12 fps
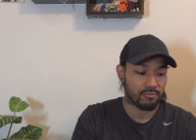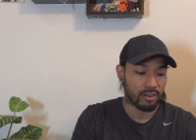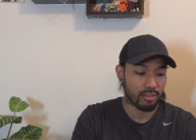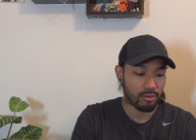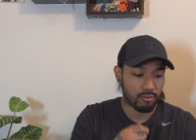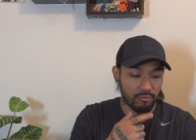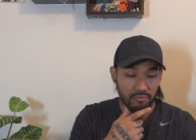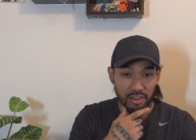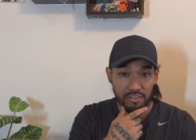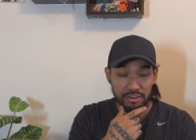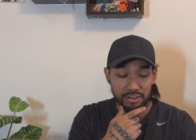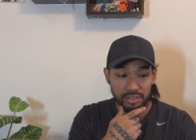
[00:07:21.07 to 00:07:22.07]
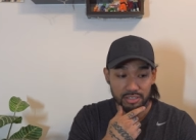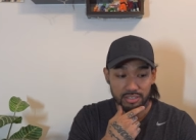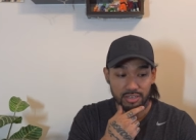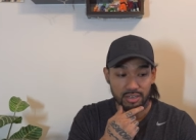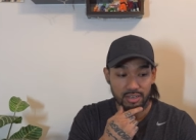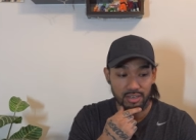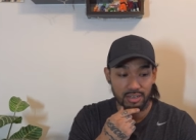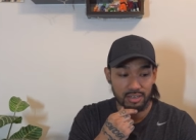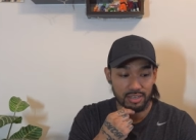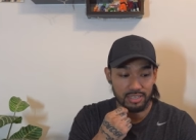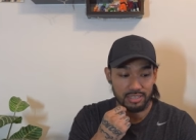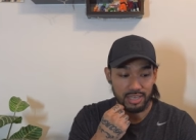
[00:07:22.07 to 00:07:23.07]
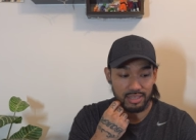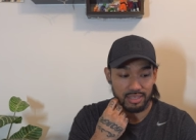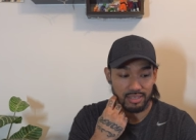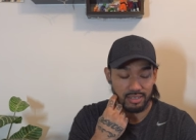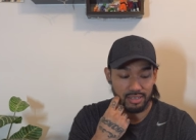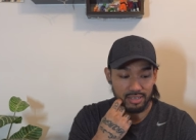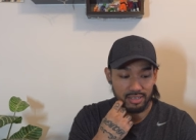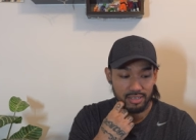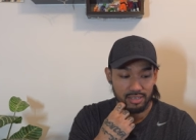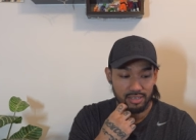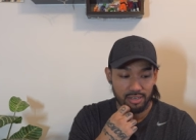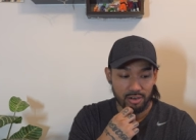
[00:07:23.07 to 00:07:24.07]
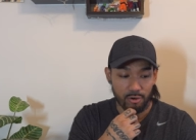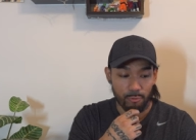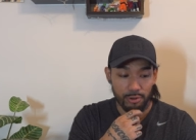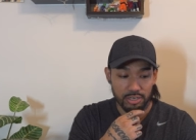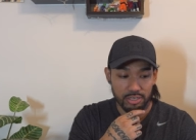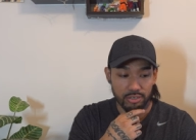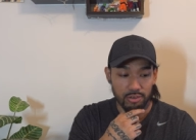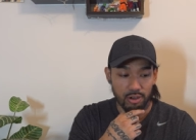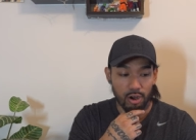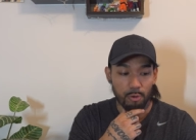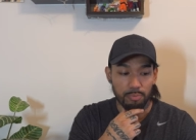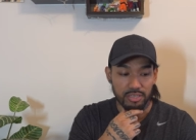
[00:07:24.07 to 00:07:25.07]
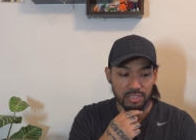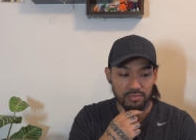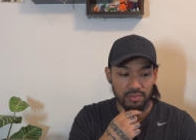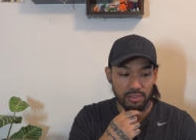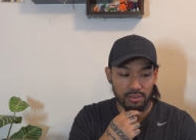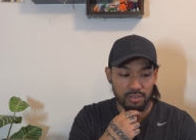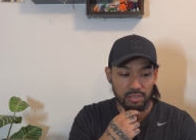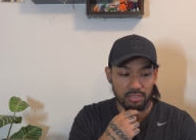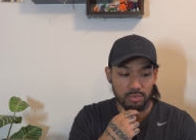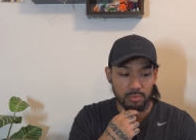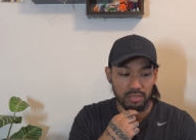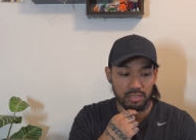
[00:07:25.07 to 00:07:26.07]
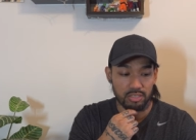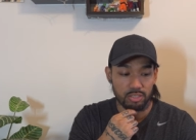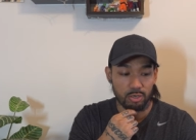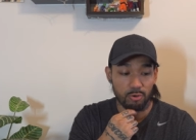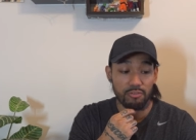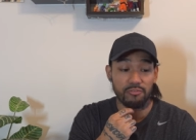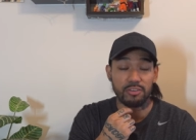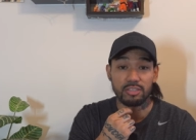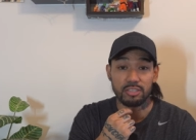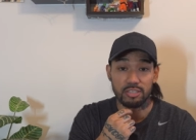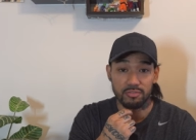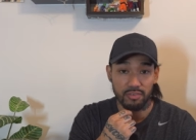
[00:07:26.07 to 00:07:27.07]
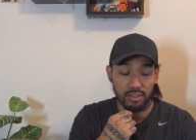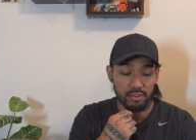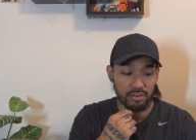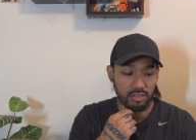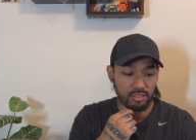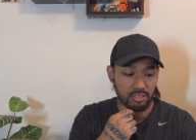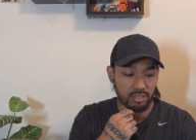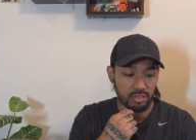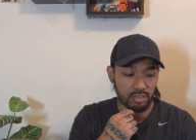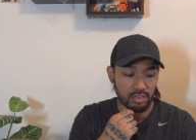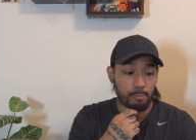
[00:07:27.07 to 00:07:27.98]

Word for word: Fe feather Duster, huh? It's not the original Harpie's Feather Duster, but this is Griffin's Feather Duster.